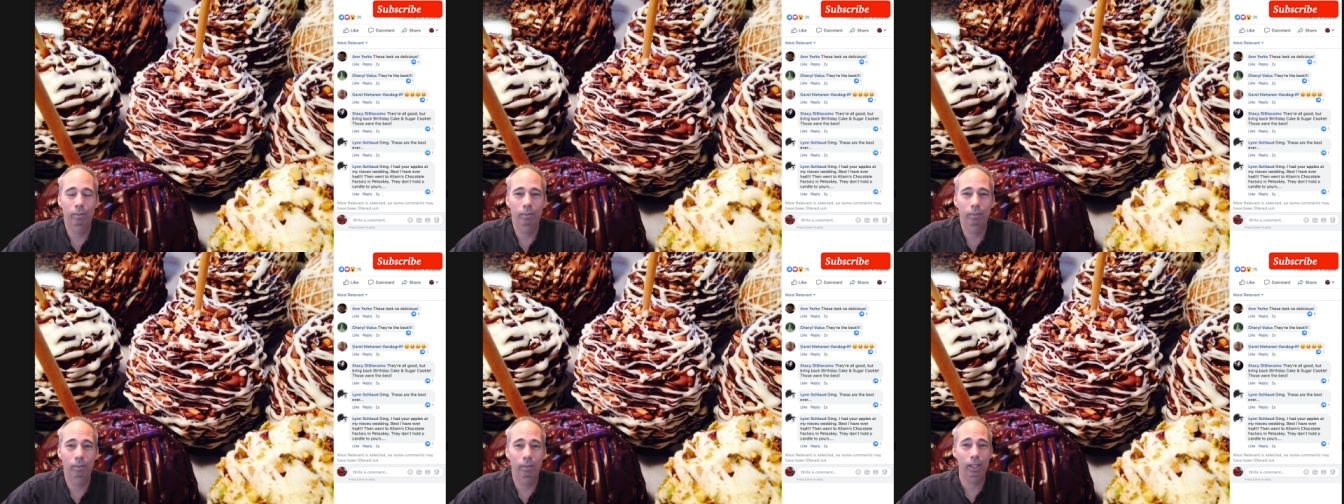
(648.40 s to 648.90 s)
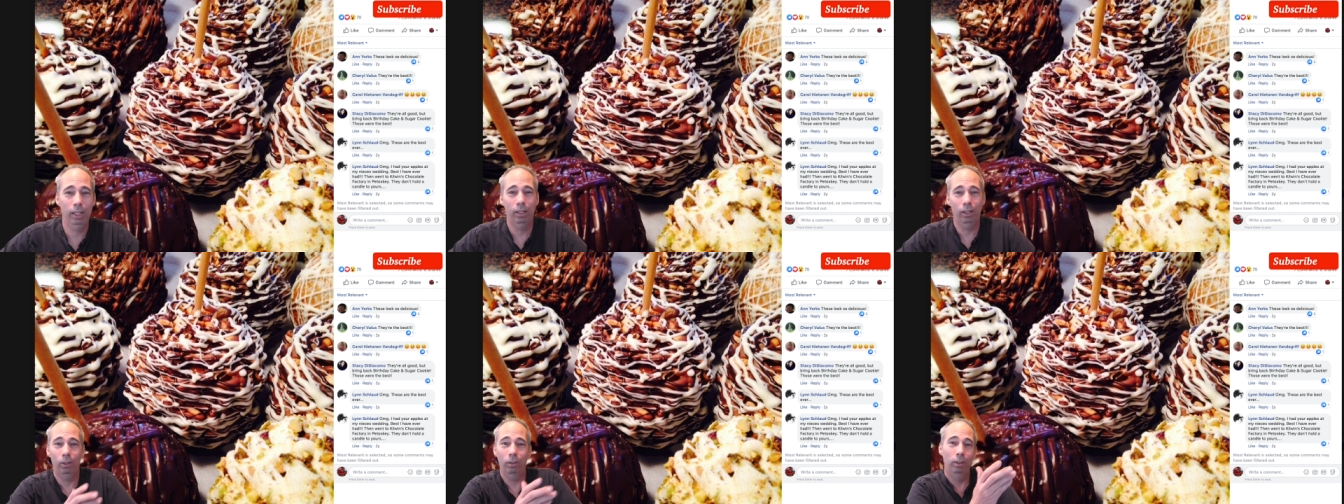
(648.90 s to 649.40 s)
And you
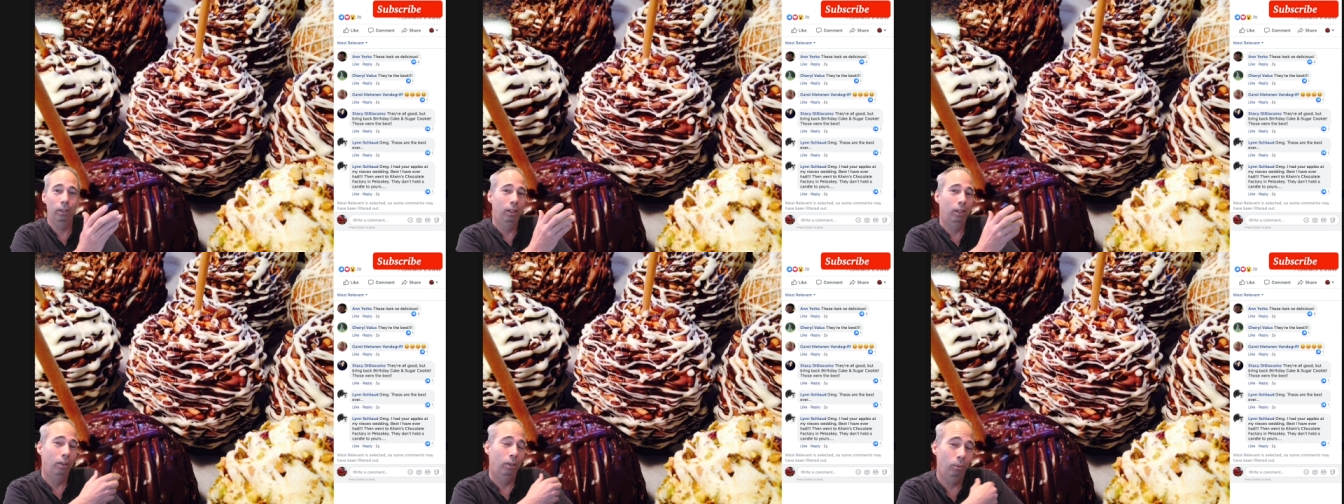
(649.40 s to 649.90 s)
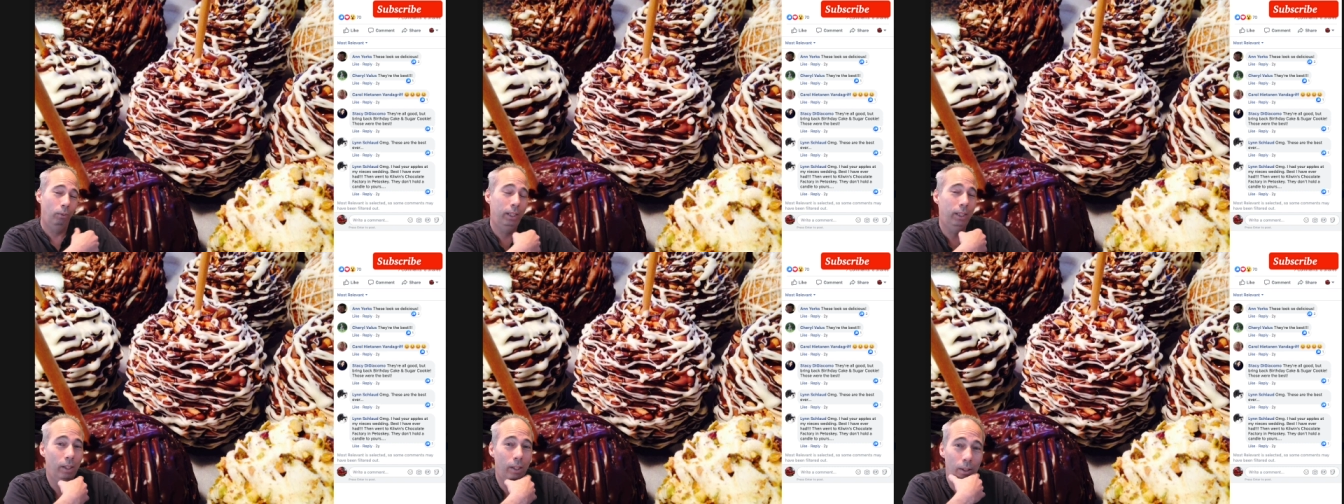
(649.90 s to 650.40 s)
know, when
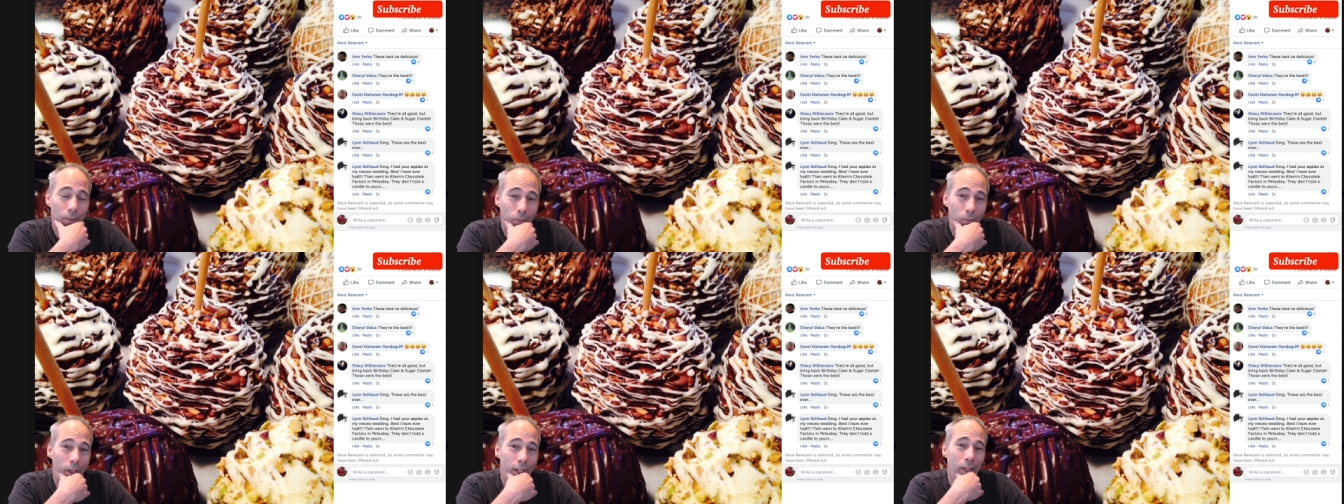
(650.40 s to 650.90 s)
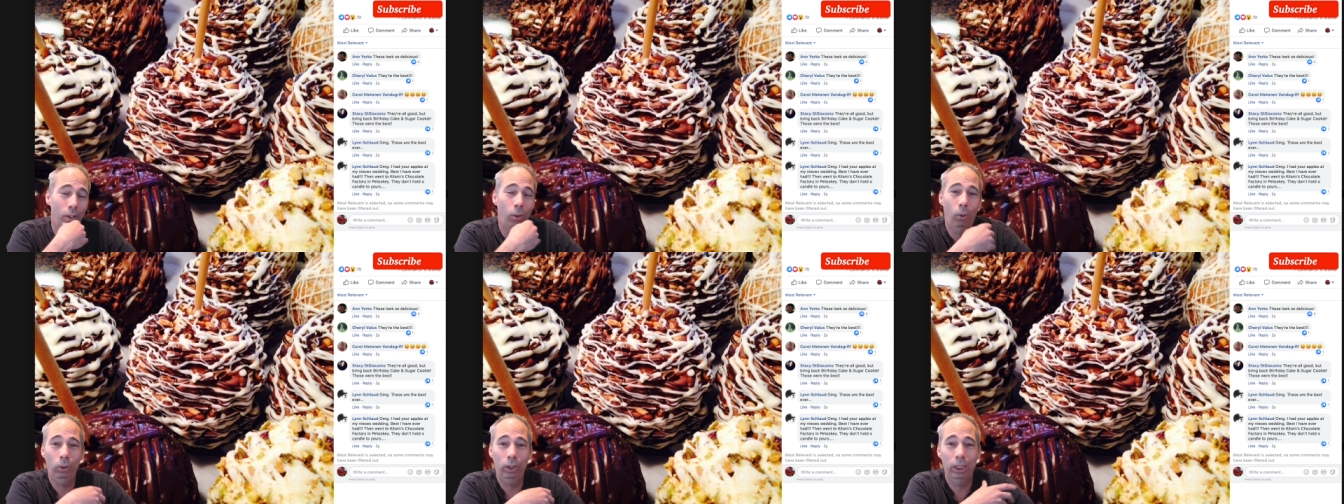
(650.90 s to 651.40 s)
you're when you're
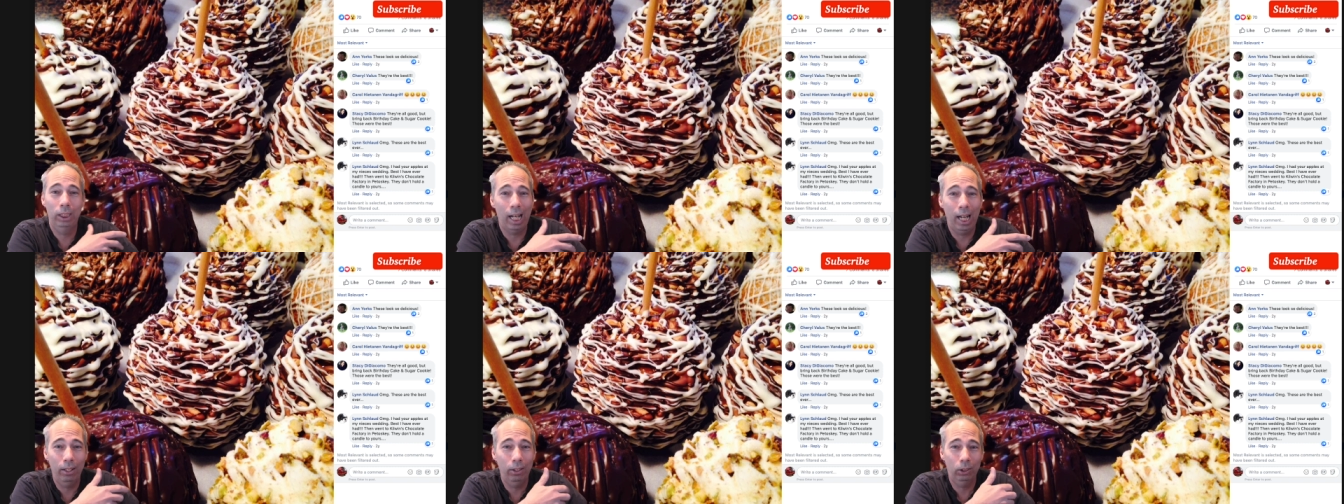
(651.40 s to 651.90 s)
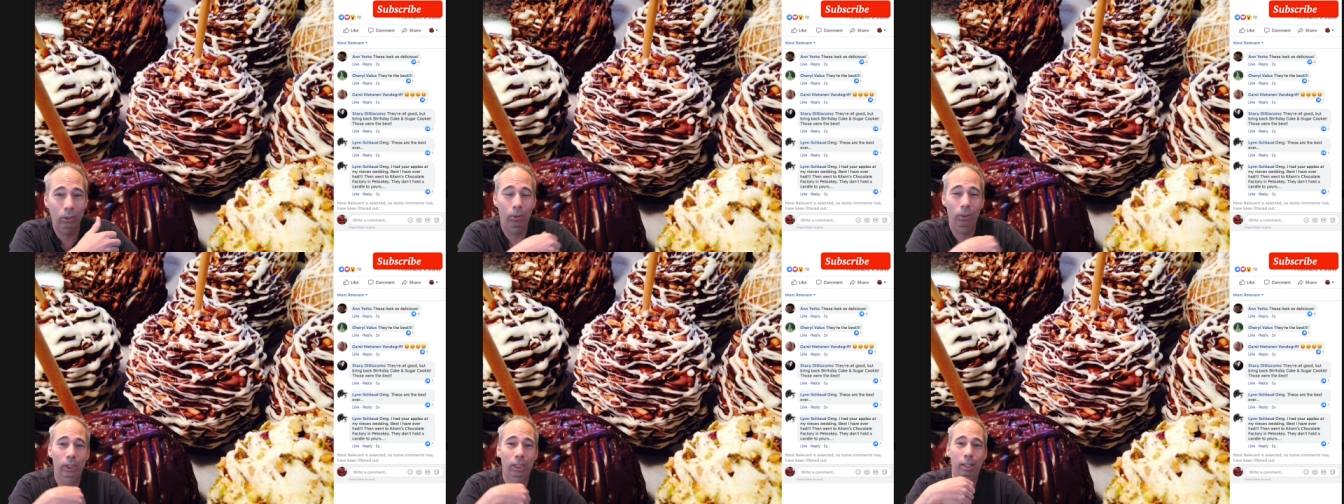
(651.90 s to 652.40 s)
old as
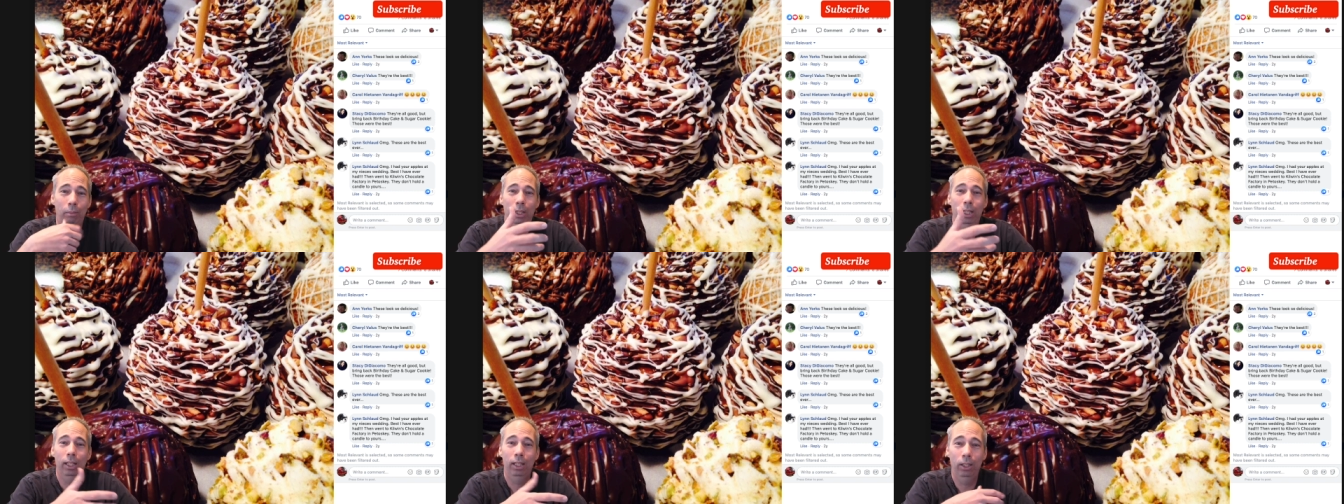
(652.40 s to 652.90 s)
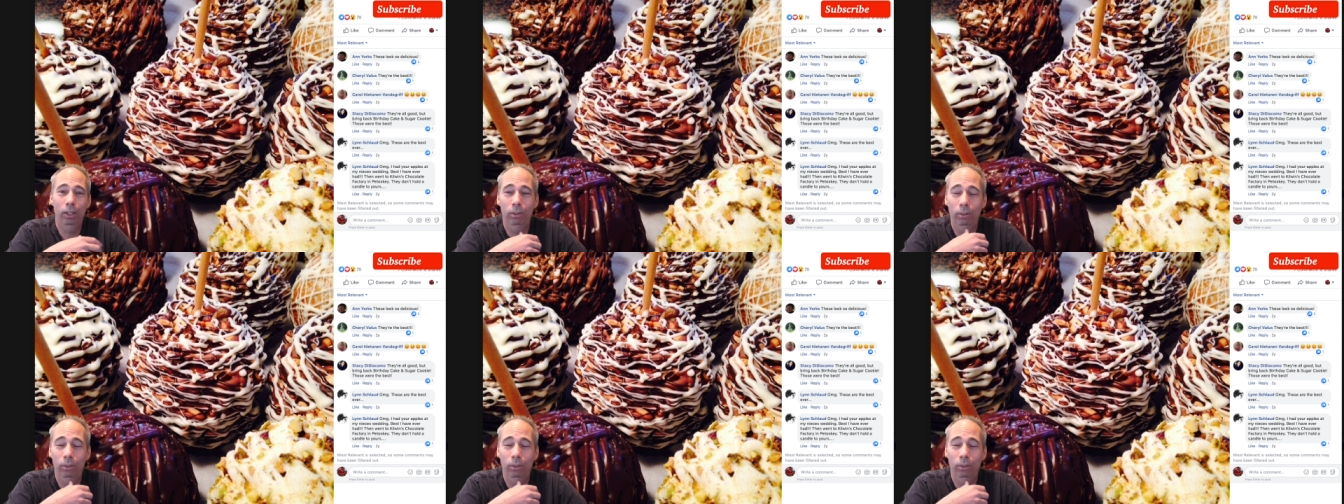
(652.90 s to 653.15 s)
dinosaurs like me and you,